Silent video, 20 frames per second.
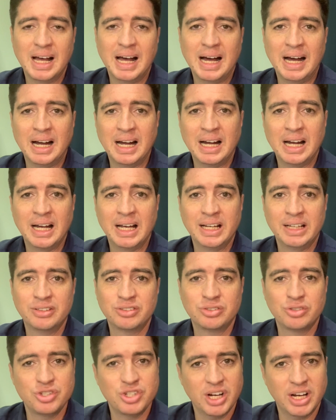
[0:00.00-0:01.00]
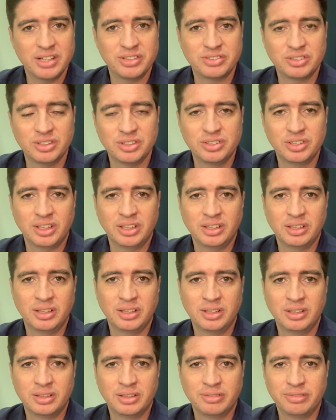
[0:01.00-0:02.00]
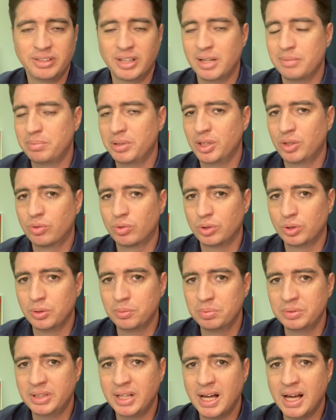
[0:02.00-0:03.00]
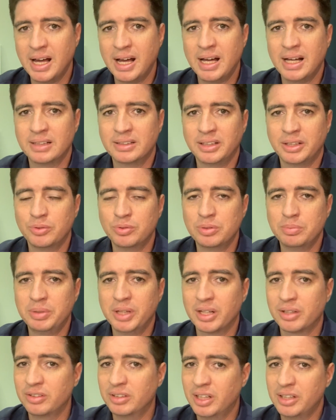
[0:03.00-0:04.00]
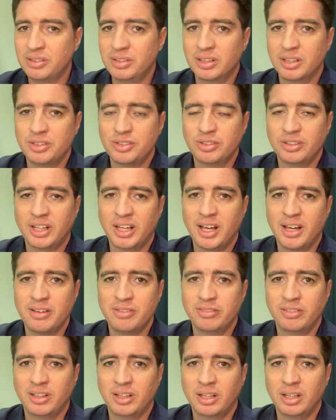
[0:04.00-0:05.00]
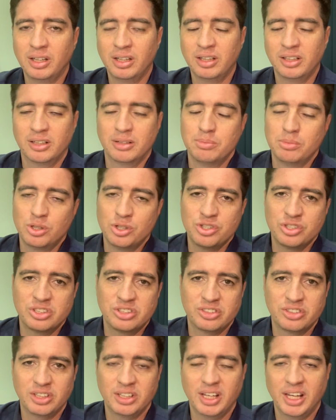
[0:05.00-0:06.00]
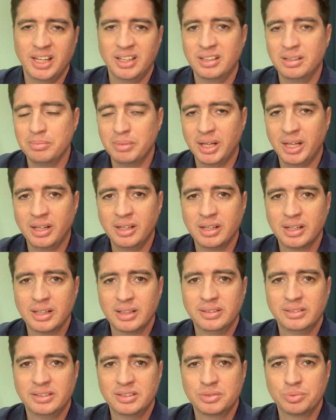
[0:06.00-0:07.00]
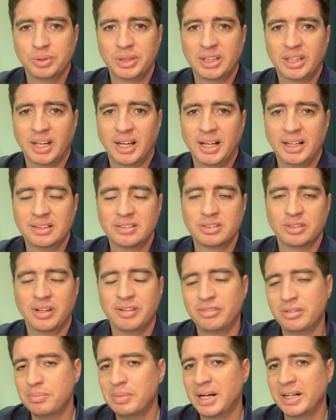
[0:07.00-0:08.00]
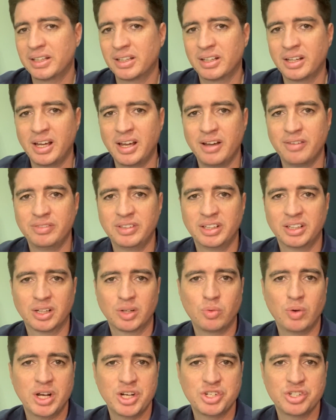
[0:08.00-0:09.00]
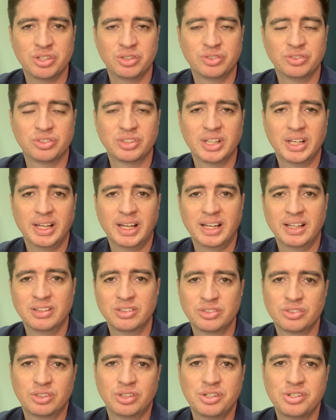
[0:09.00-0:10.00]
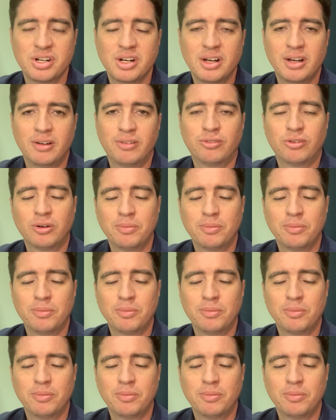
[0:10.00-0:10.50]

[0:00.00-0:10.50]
I suggested in the VIP group that it would be a good idea to have a emergency AMA this weekend so everybody can have their questions answered for